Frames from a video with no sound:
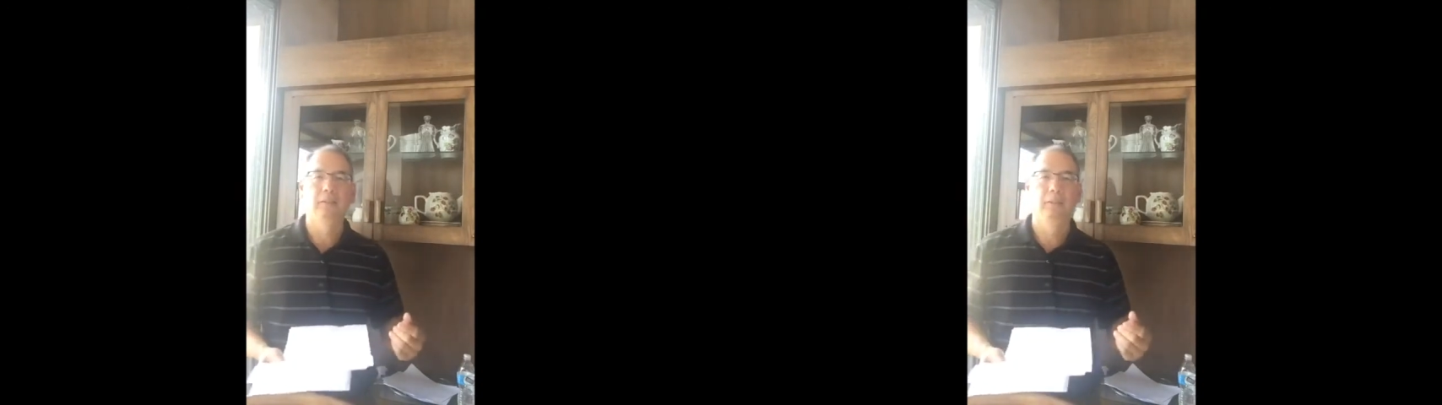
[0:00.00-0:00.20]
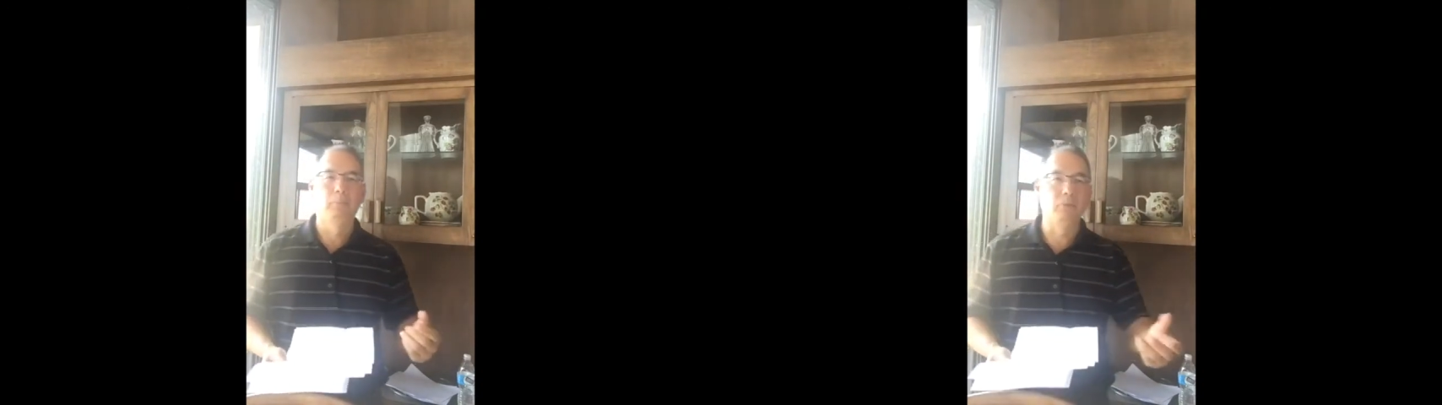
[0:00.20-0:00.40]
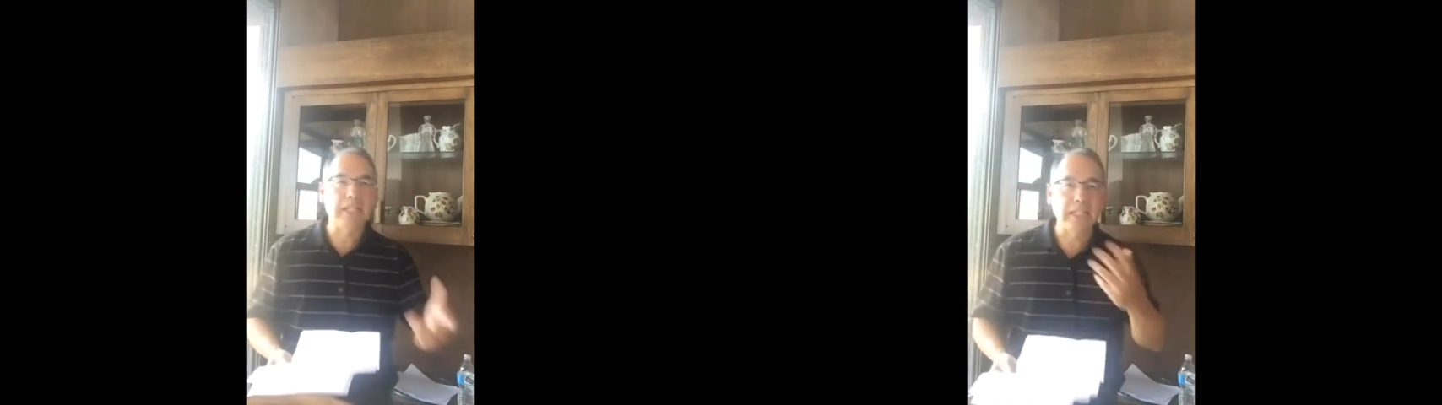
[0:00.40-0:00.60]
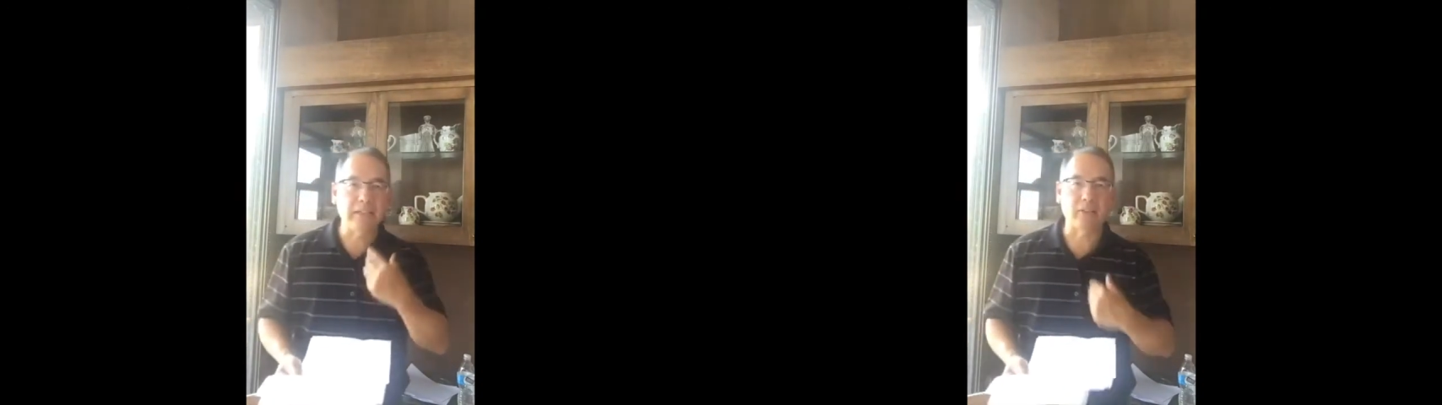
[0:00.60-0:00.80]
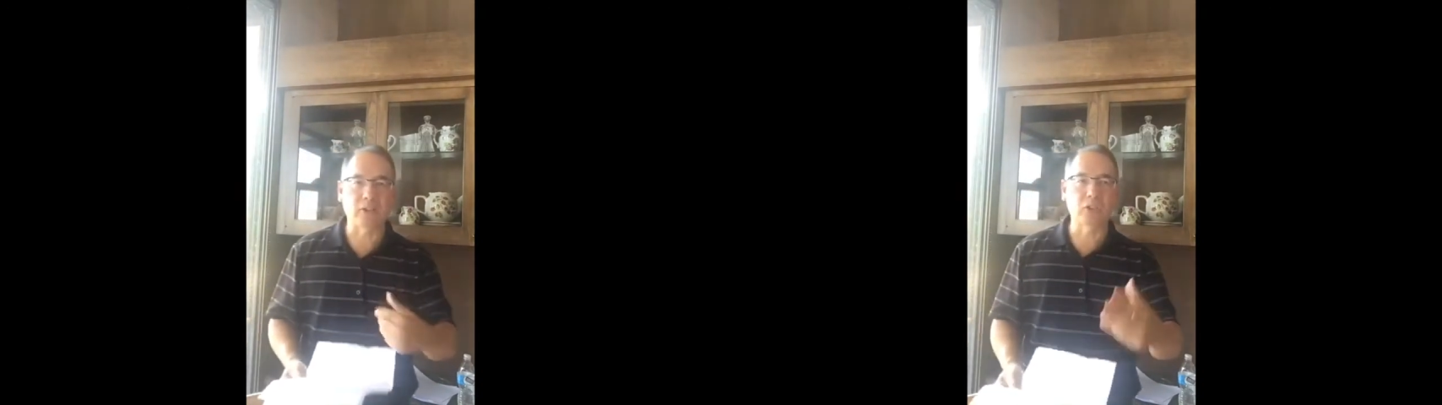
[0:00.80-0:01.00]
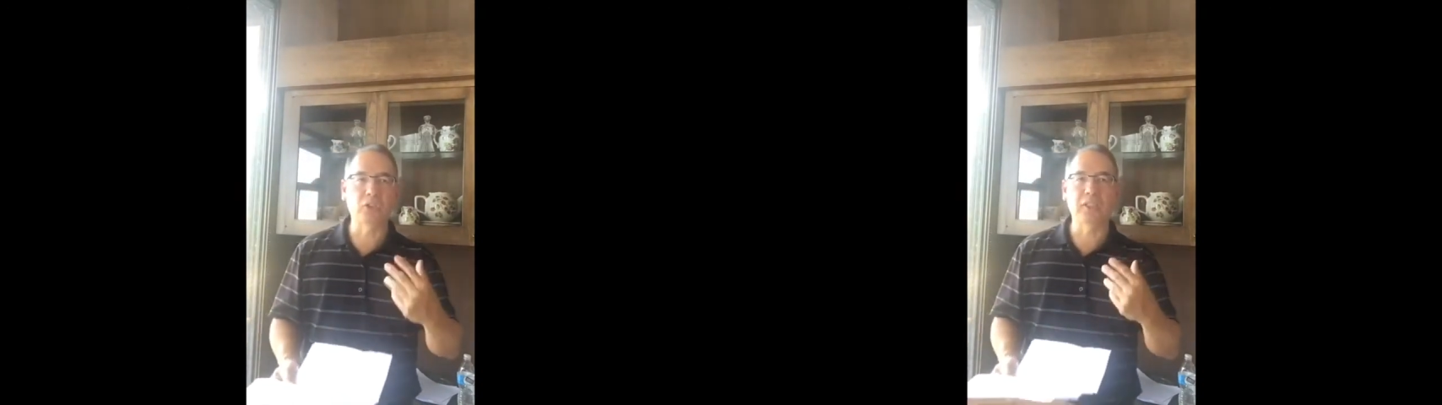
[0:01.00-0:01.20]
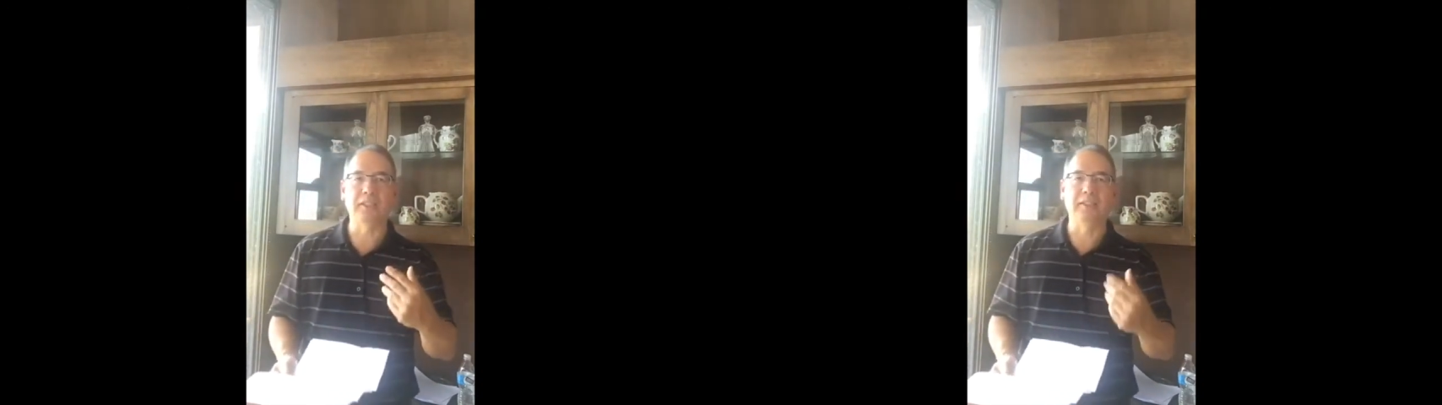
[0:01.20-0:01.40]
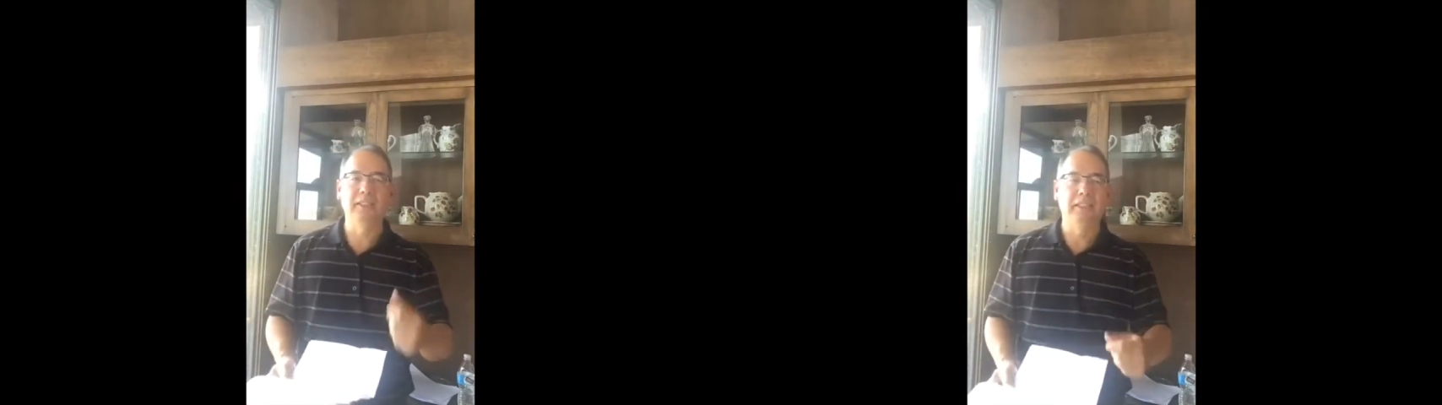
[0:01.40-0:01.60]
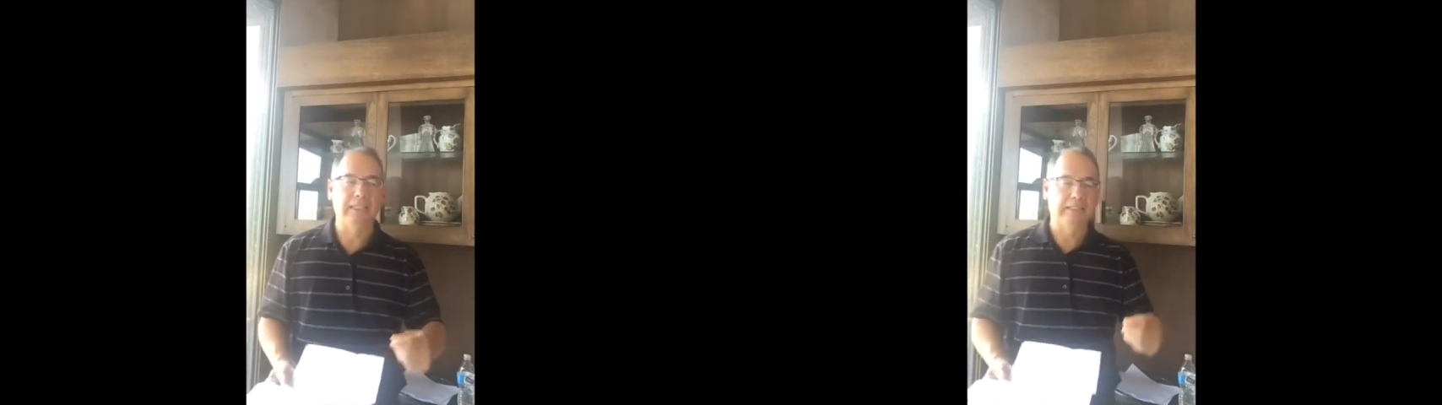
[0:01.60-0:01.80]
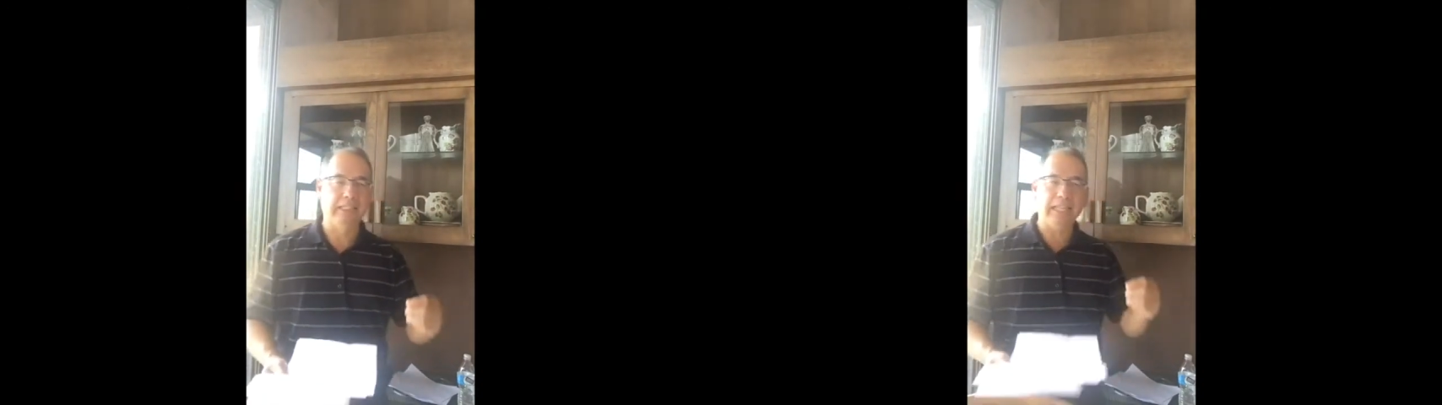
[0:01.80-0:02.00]
breathe oxygen,
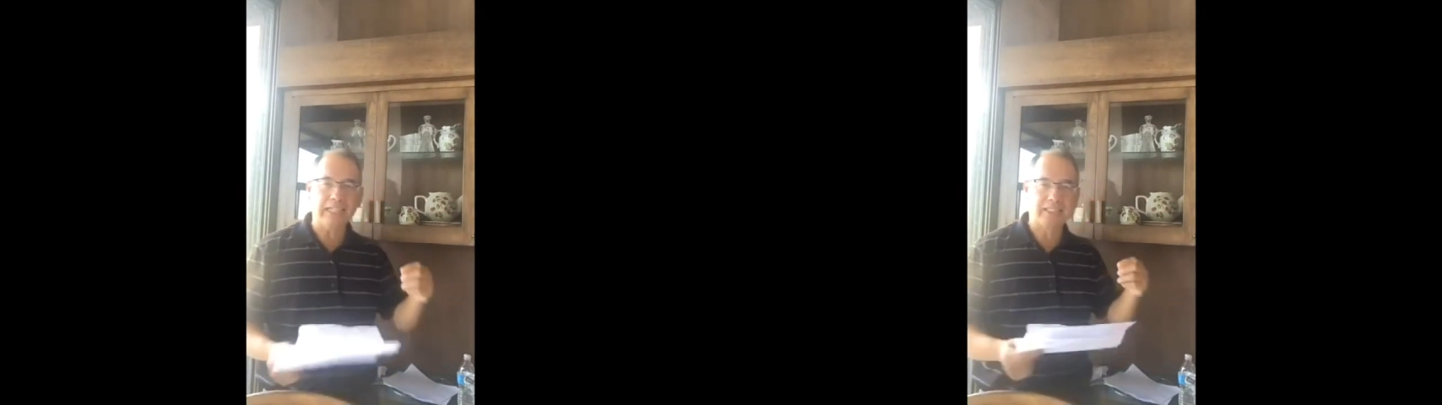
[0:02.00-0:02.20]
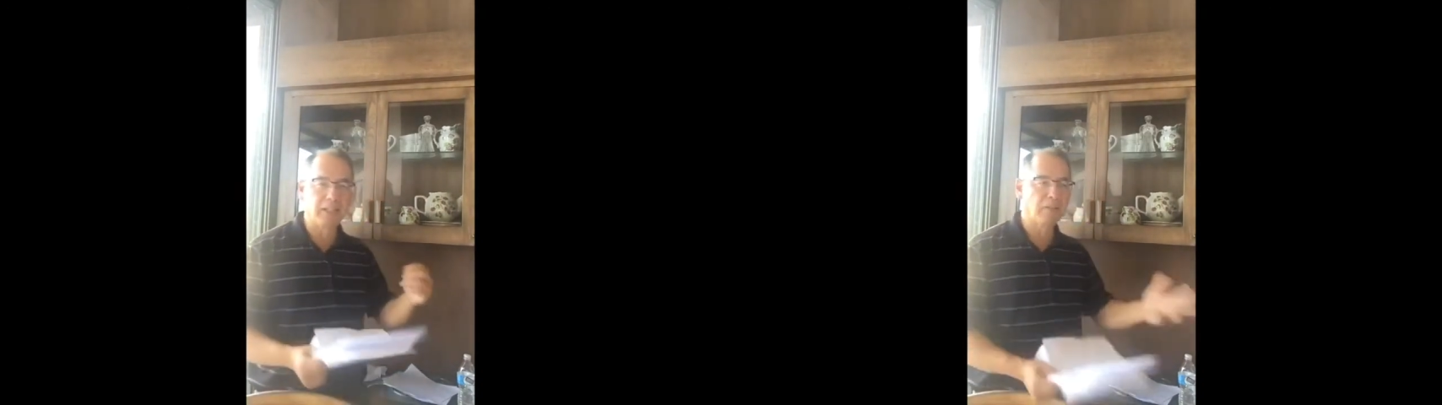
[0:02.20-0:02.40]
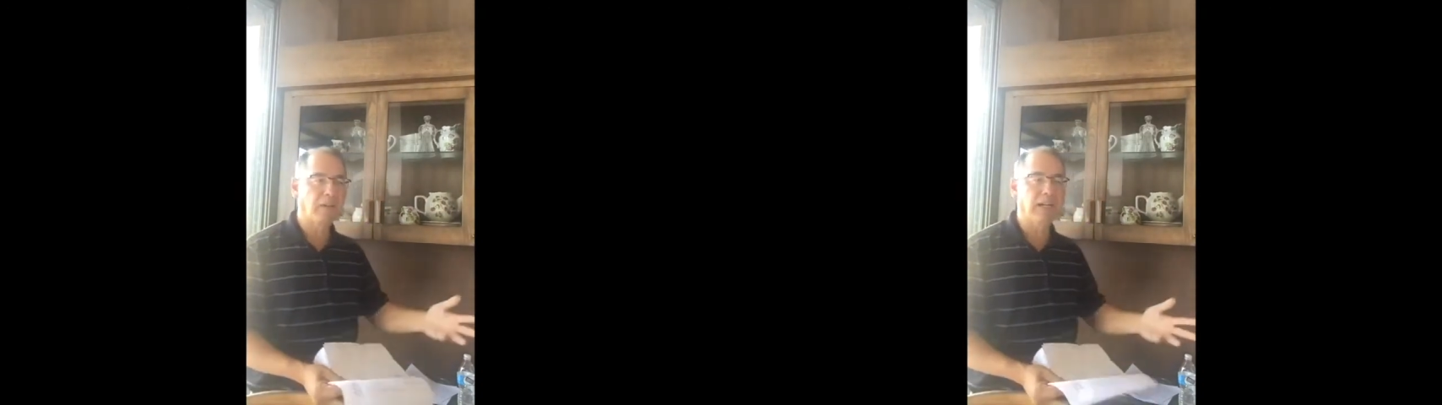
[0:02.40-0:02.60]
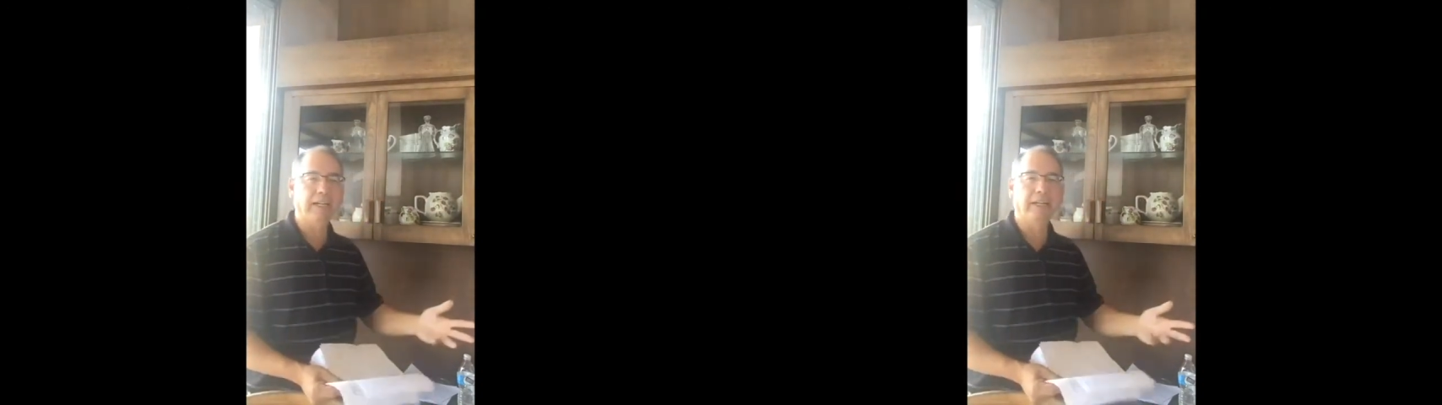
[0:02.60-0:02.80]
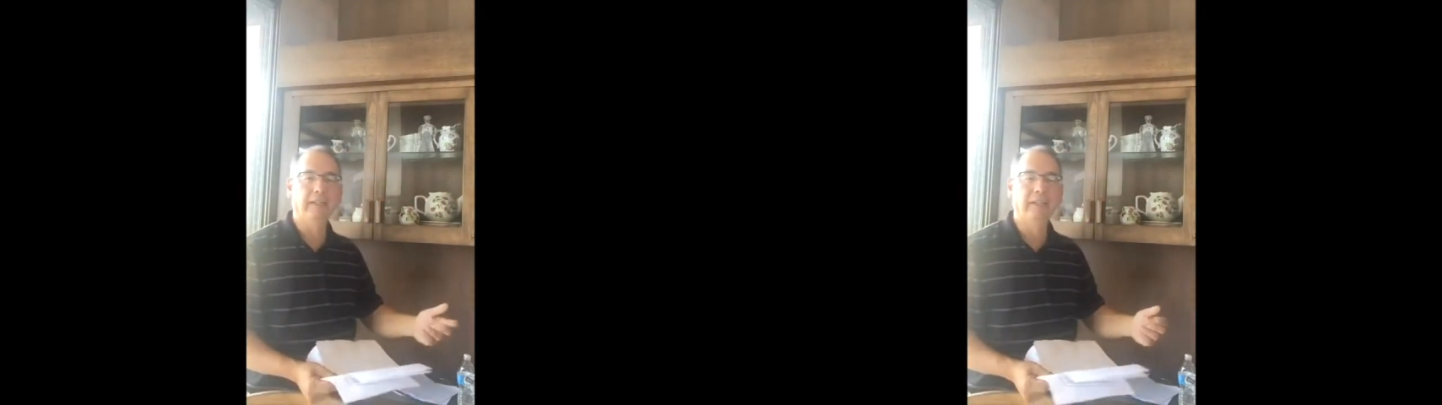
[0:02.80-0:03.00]
deacidify,